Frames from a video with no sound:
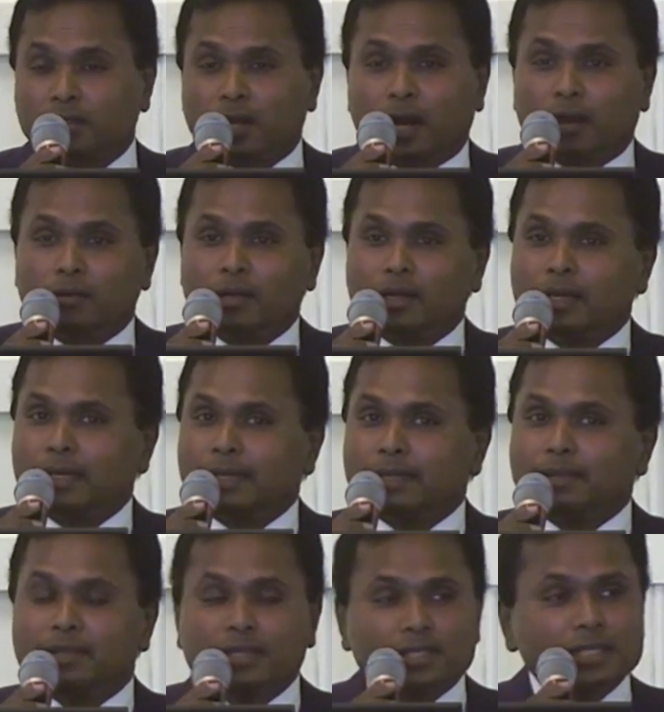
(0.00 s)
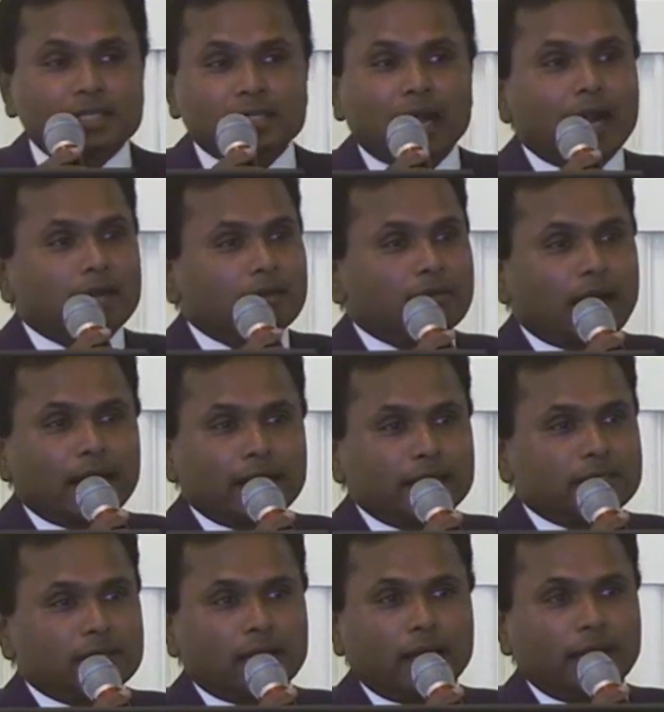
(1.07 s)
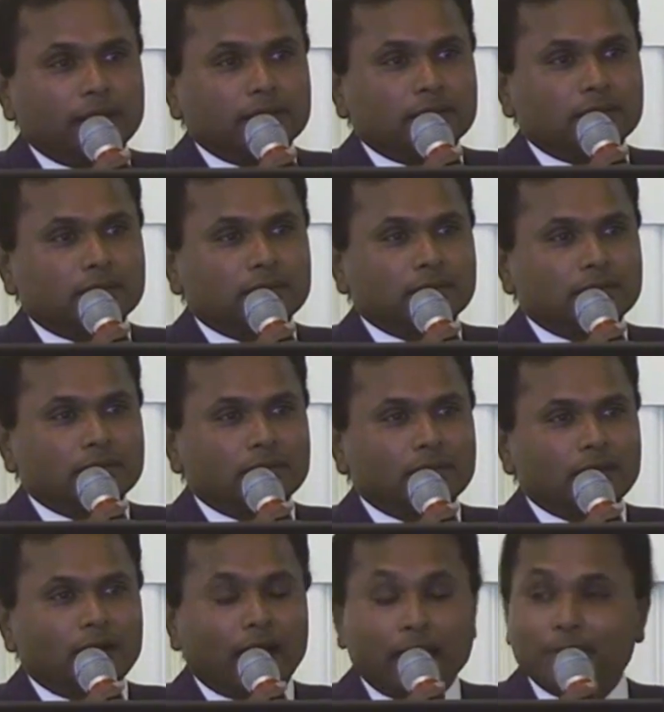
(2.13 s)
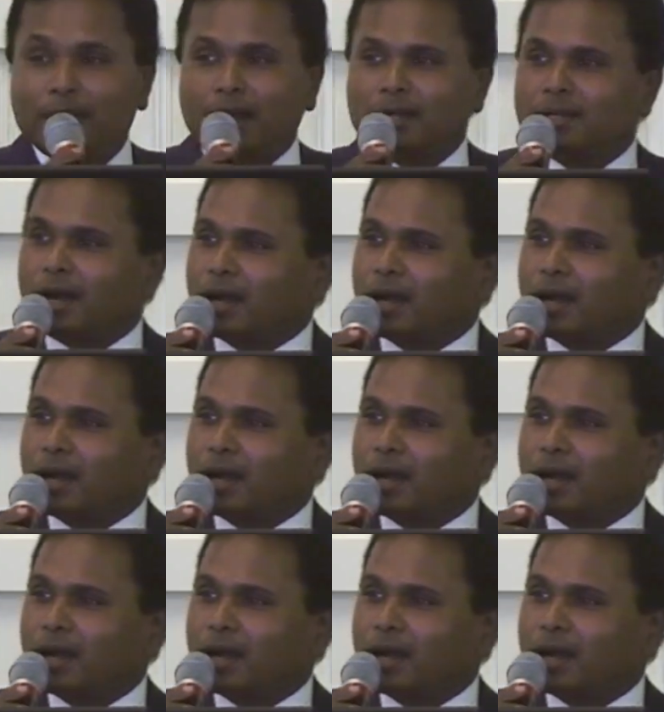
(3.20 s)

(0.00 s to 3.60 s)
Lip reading: Now, this is not rocket science. I'm not